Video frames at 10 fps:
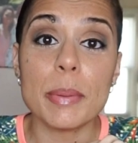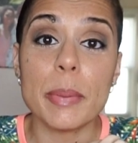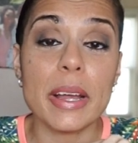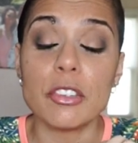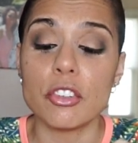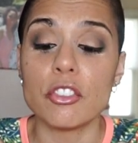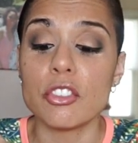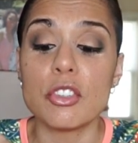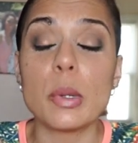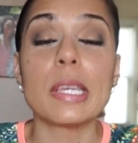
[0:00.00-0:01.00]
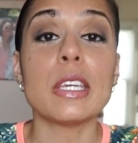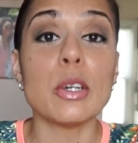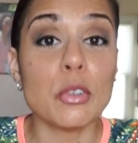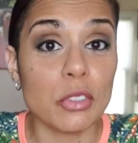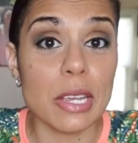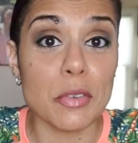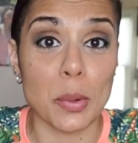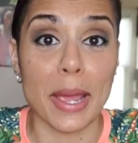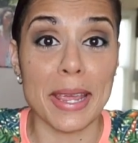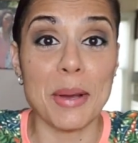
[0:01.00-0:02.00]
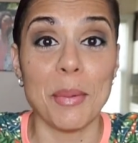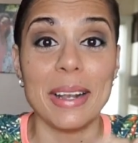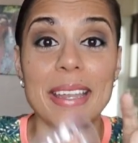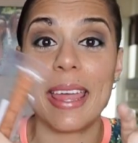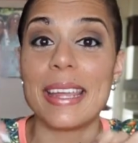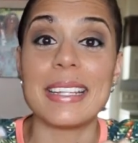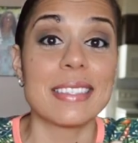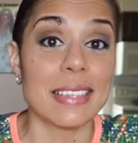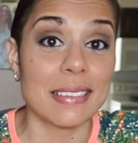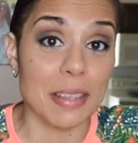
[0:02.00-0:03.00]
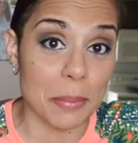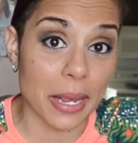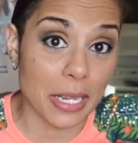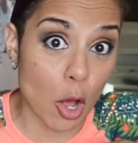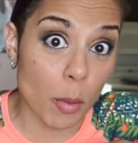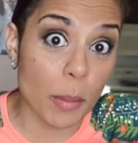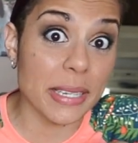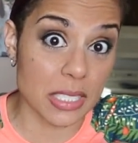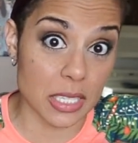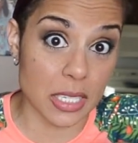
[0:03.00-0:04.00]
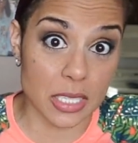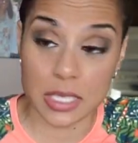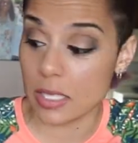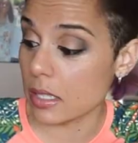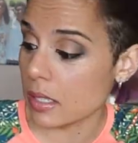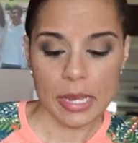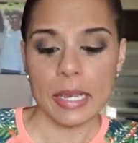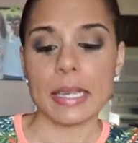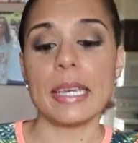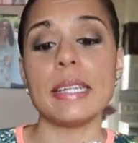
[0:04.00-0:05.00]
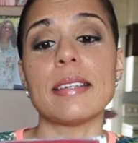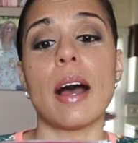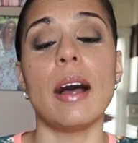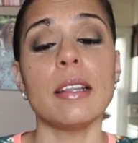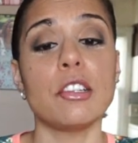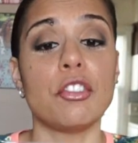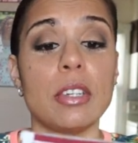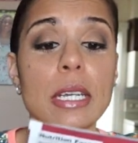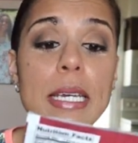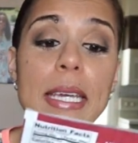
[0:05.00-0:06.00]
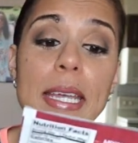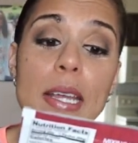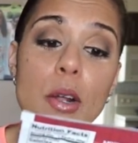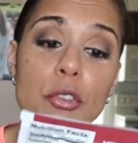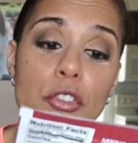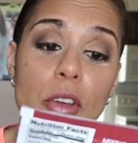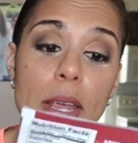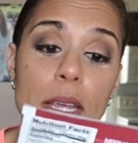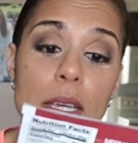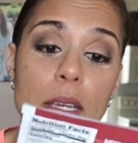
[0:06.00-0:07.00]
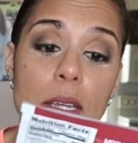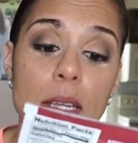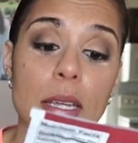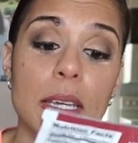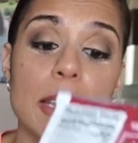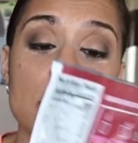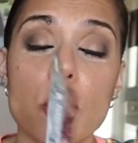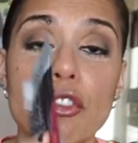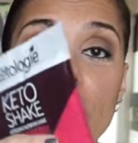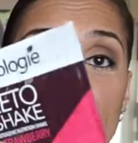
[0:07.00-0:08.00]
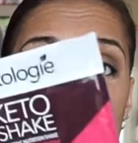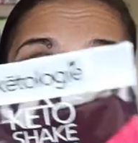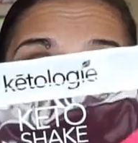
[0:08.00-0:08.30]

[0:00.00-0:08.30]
up a bunch and just do a huge giveaway one day and send somebody all my meat sticks. Ketology, keto shake, ketogenic